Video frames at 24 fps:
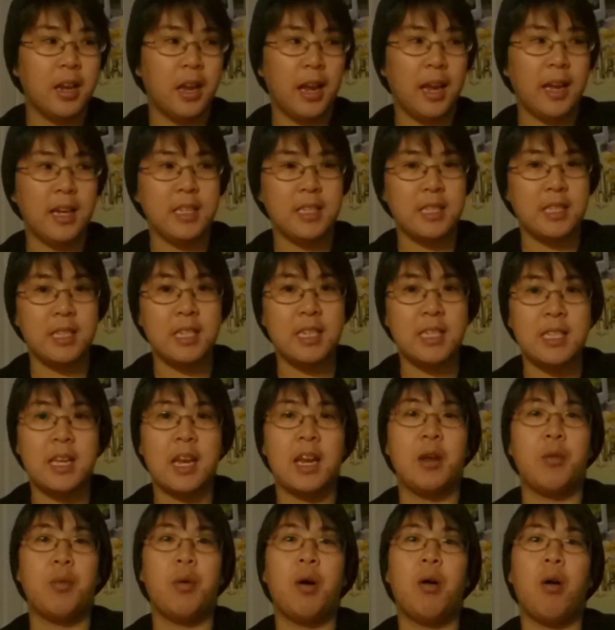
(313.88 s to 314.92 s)
is
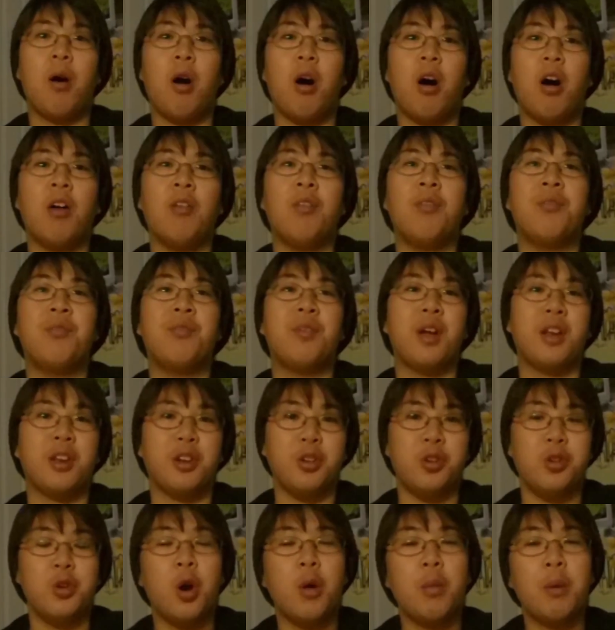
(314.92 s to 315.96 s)
decently well off, and
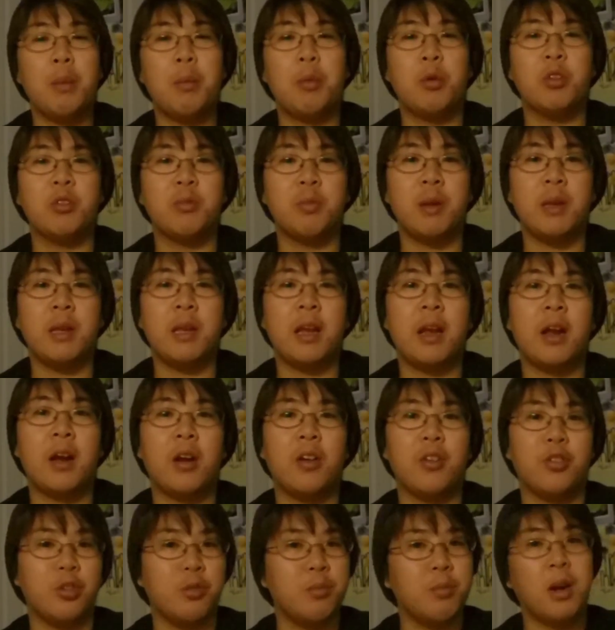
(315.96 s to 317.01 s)
you know people who's been
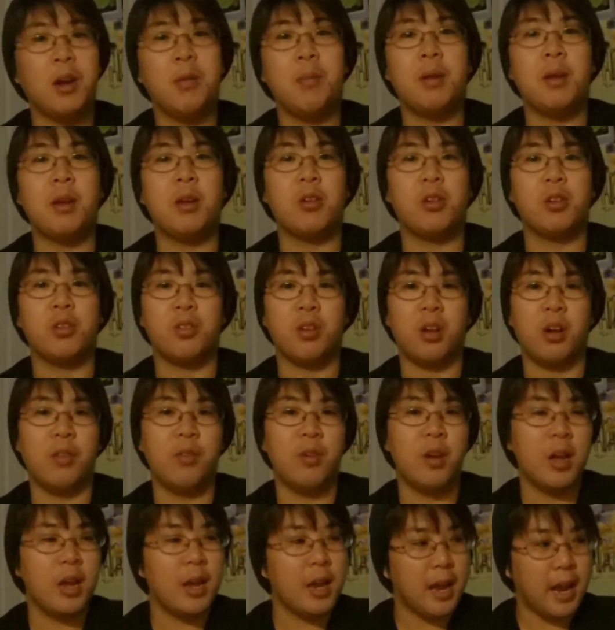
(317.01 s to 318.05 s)
there, you might have been there yourself,
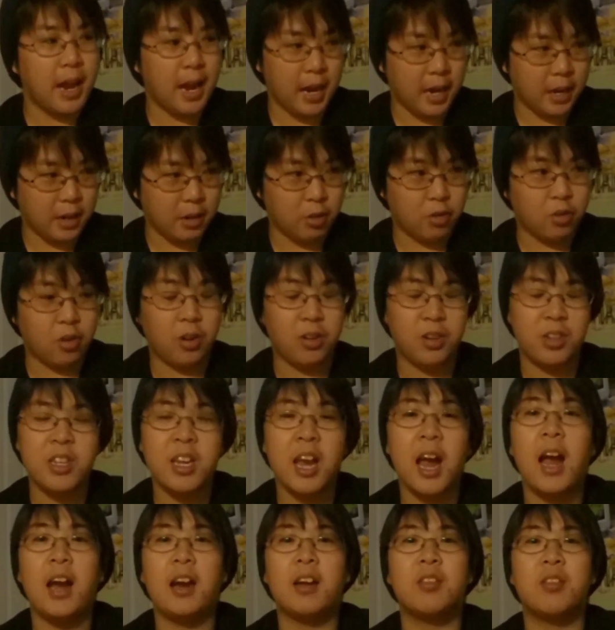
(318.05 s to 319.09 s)
and there's
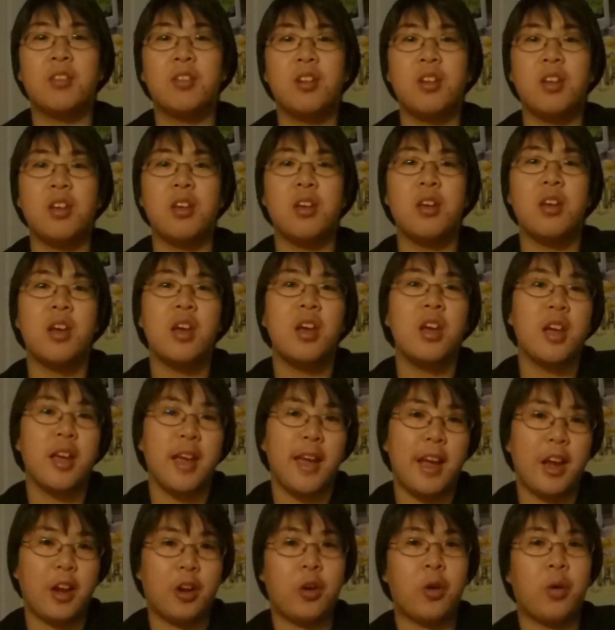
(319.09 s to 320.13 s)
attacks in it,
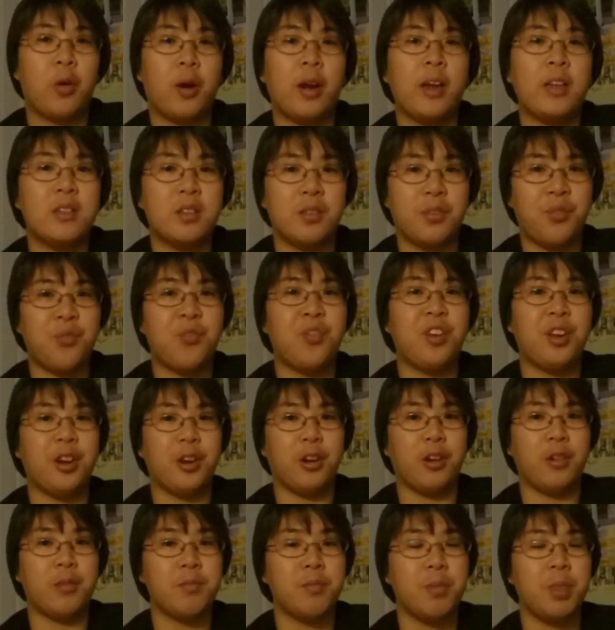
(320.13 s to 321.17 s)
it creates a
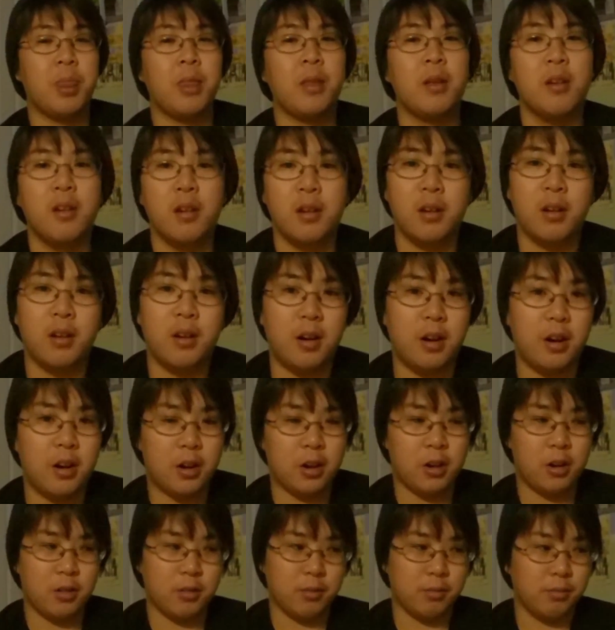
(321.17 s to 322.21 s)
fear
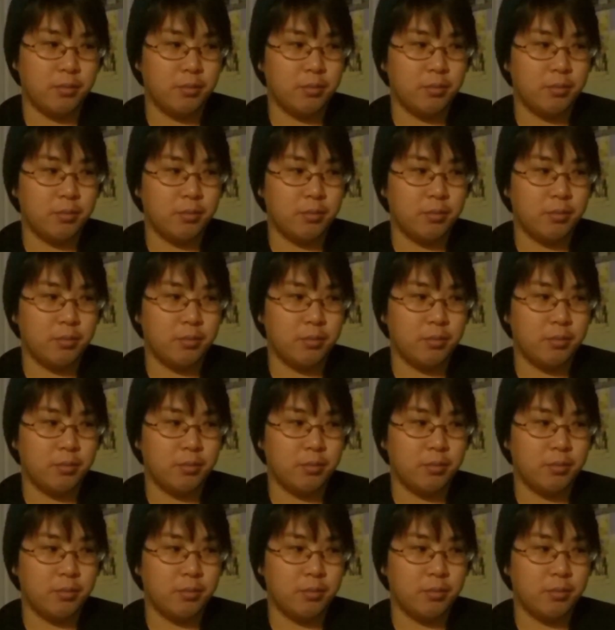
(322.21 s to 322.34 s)
of,